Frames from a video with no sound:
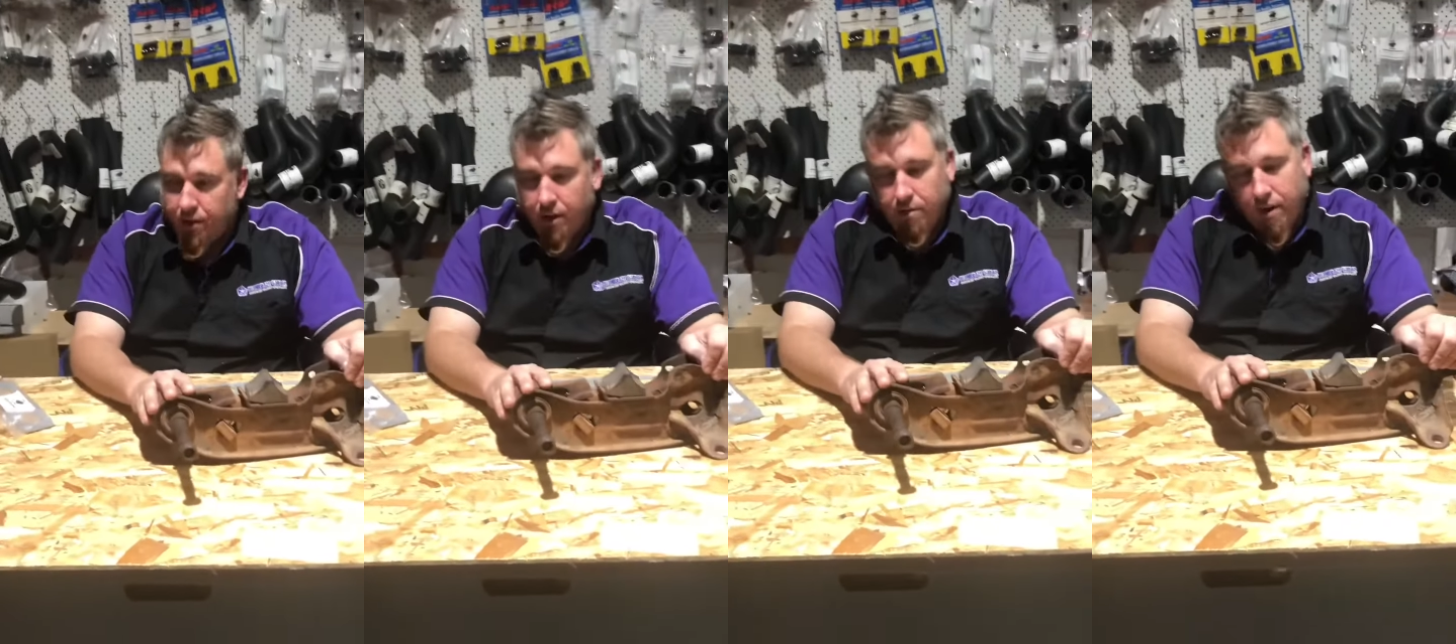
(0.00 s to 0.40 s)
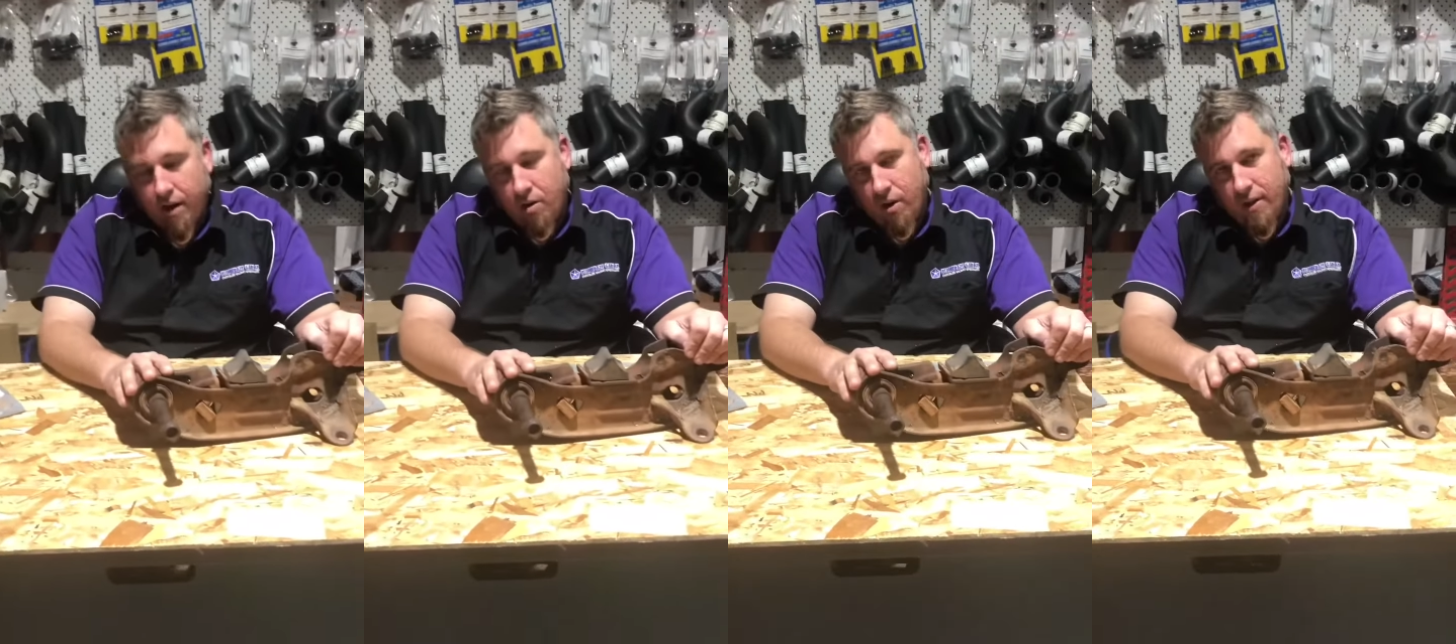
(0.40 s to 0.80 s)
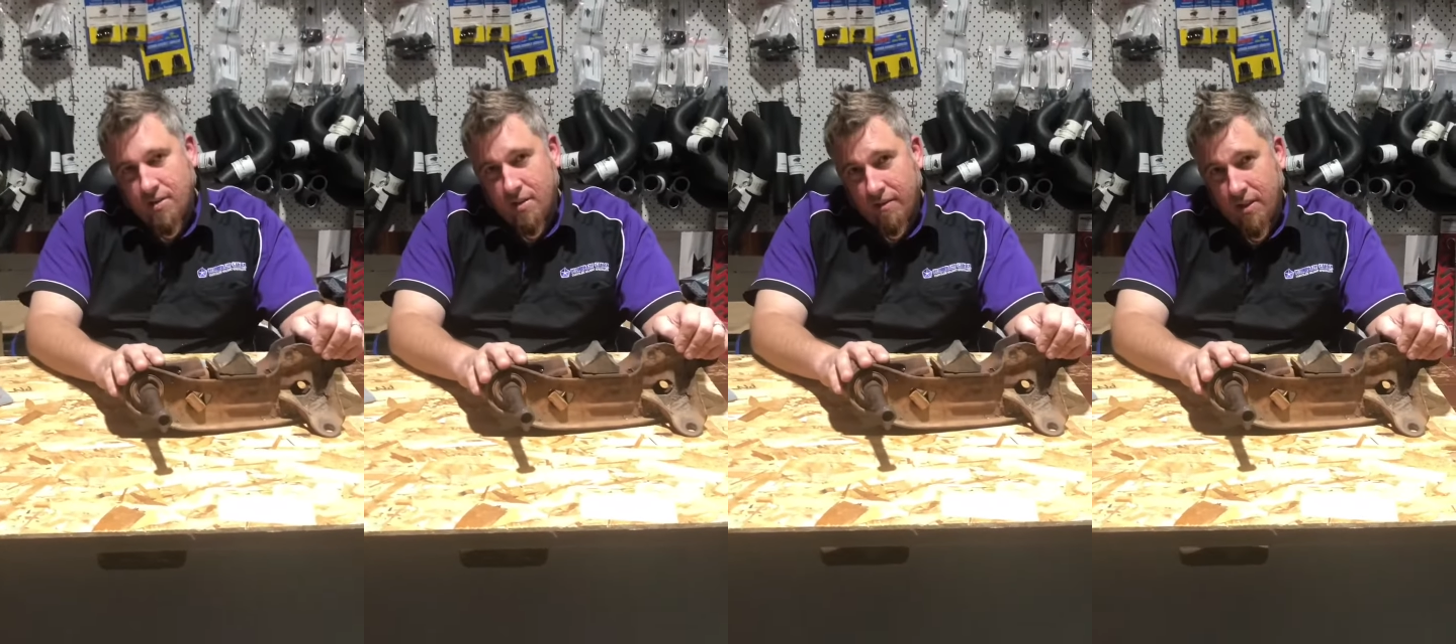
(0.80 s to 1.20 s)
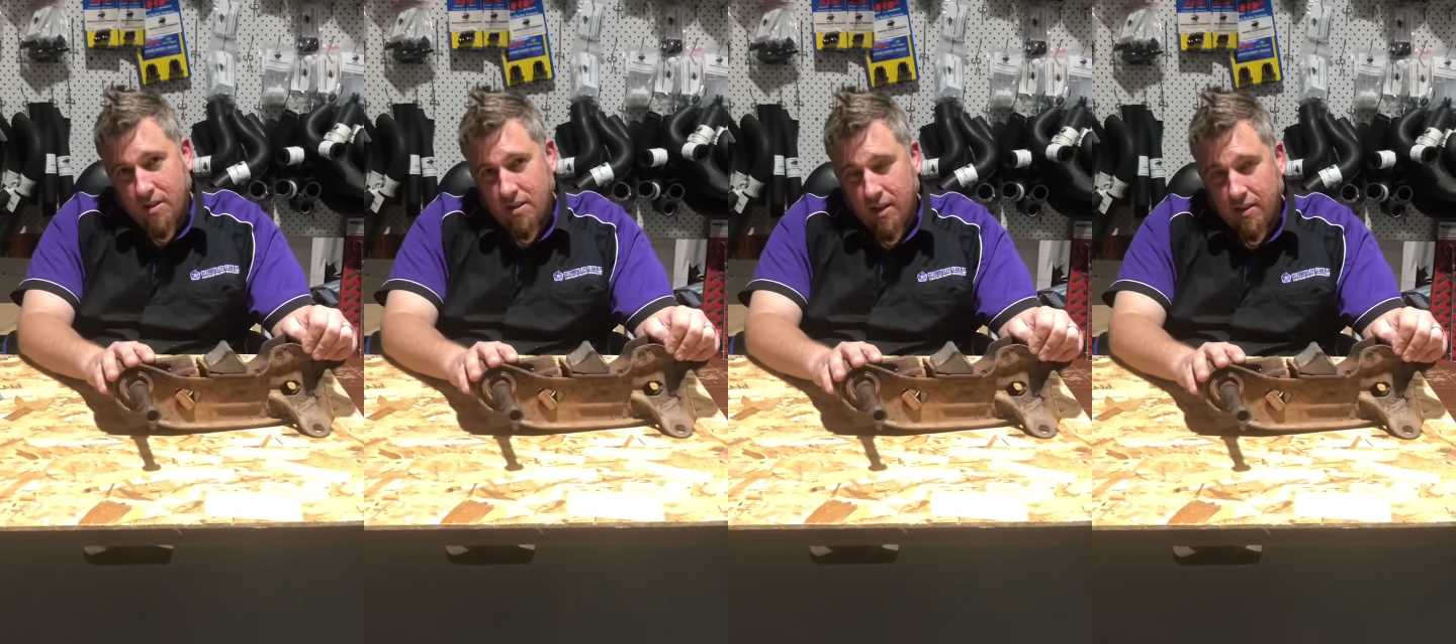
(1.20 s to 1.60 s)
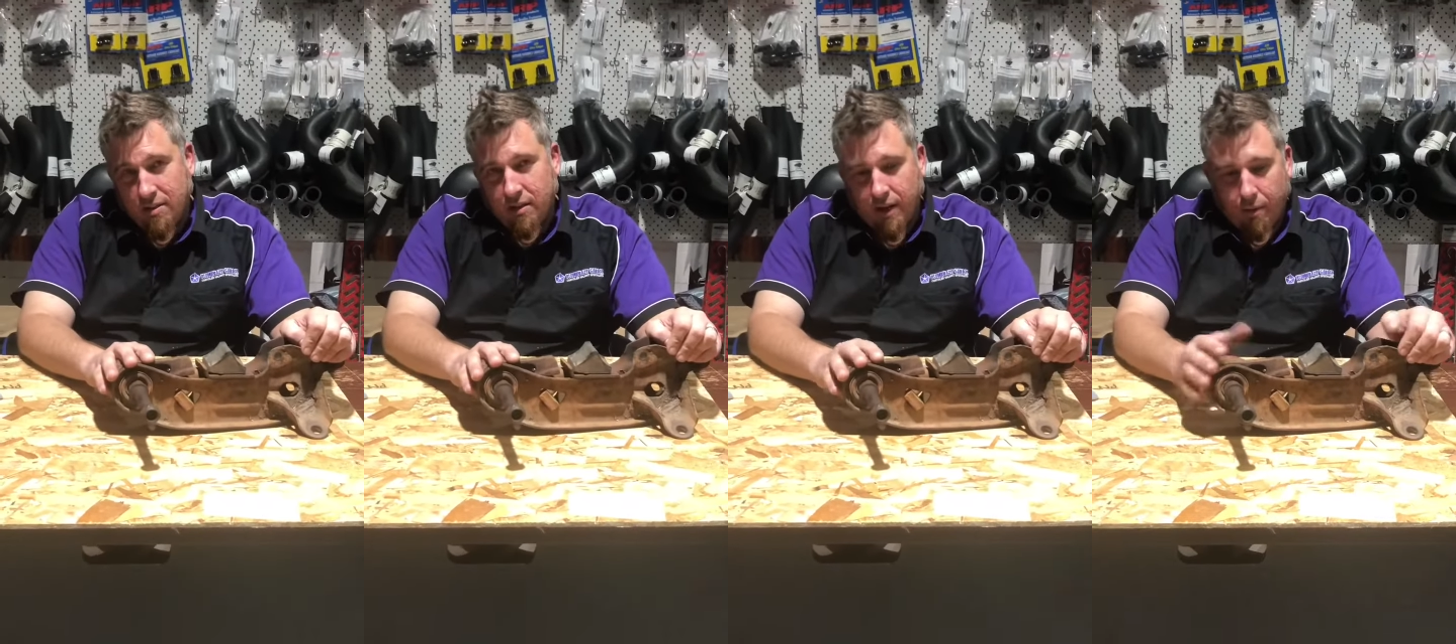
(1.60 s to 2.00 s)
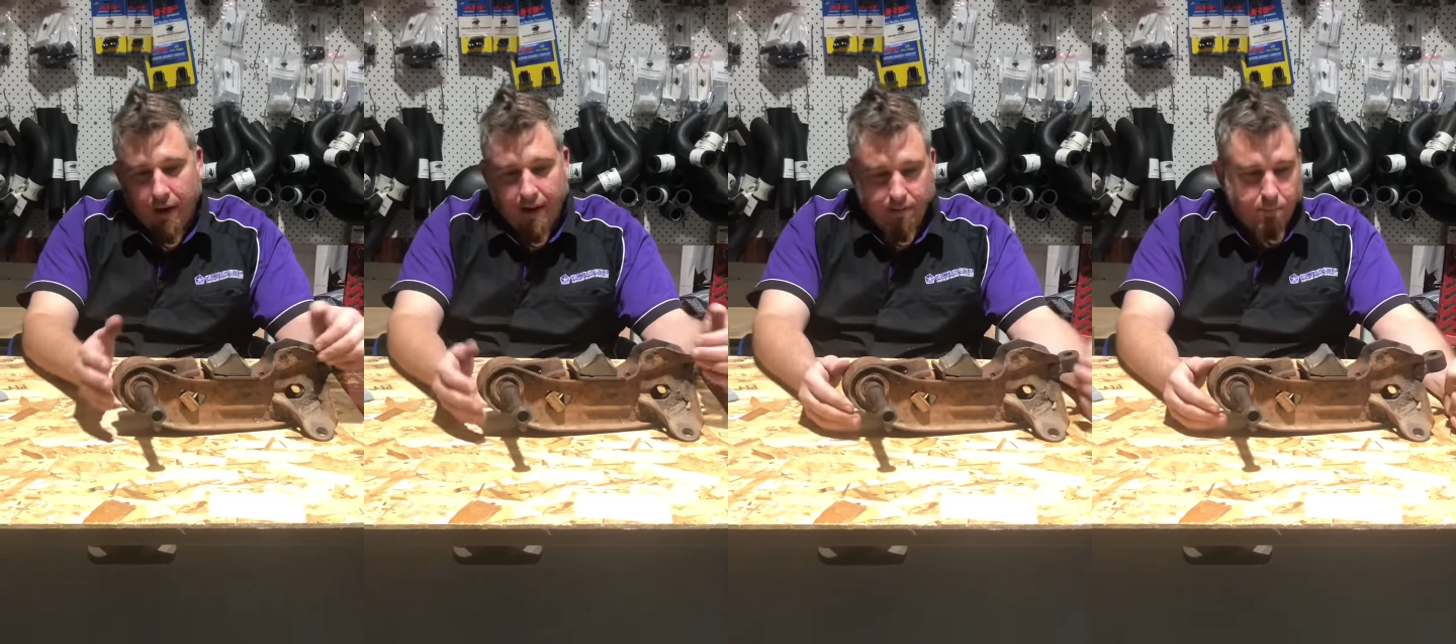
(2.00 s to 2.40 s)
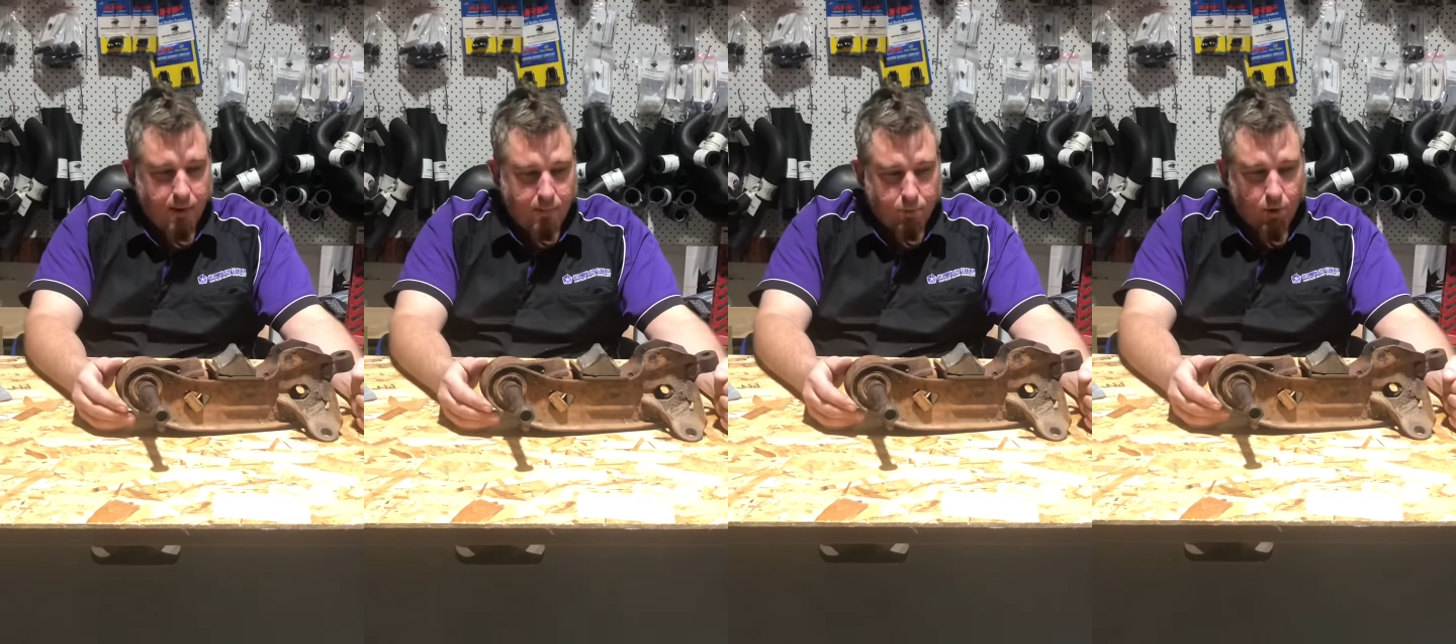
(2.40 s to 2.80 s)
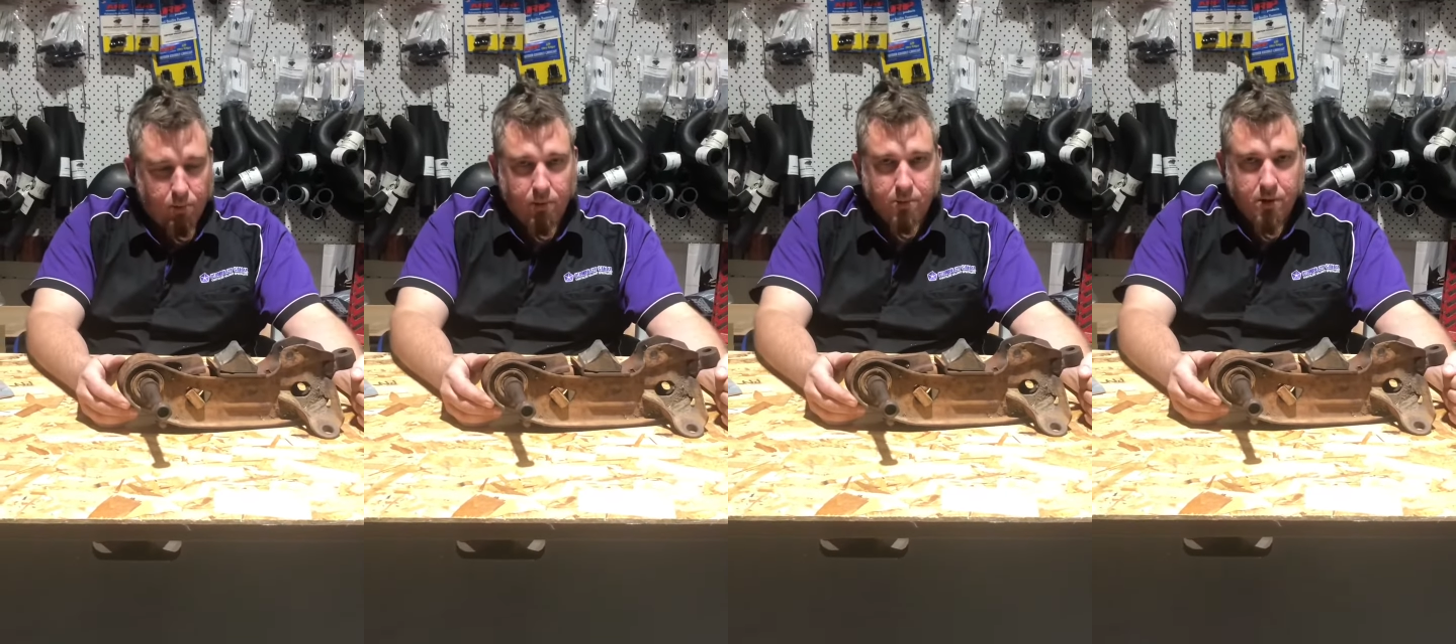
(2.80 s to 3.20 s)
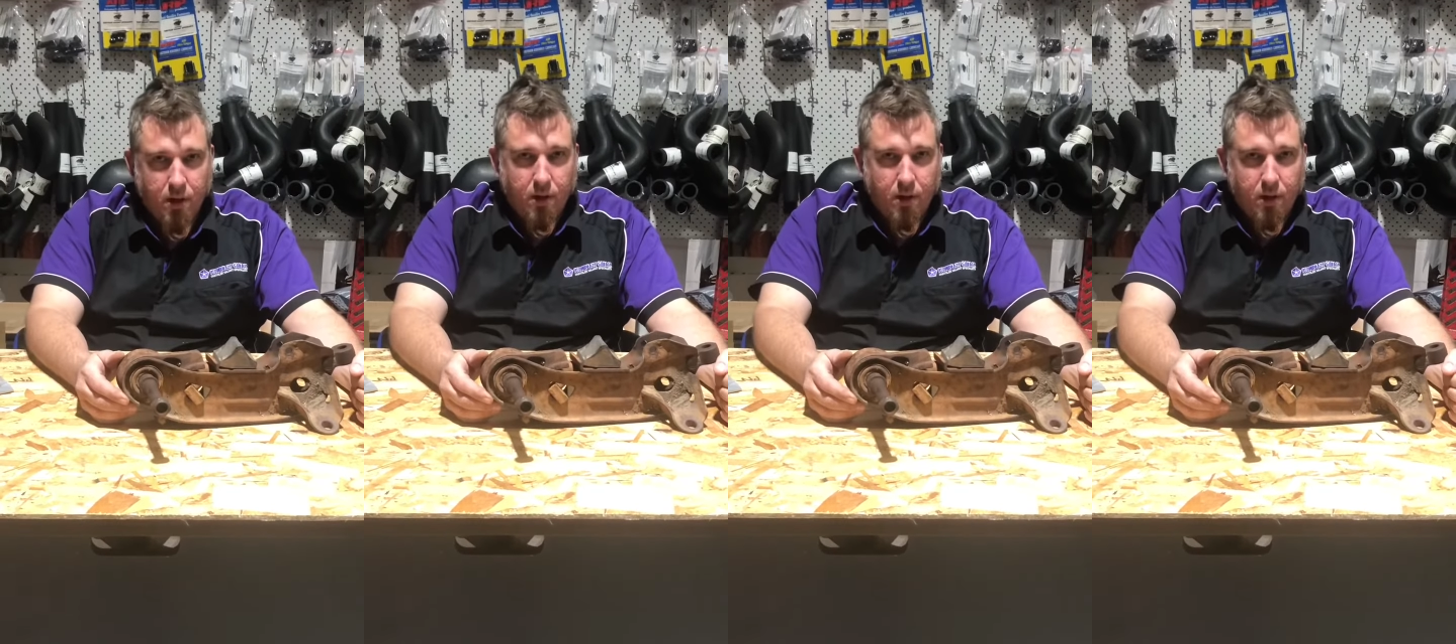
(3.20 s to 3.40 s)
in around 1976 that they were having big problems.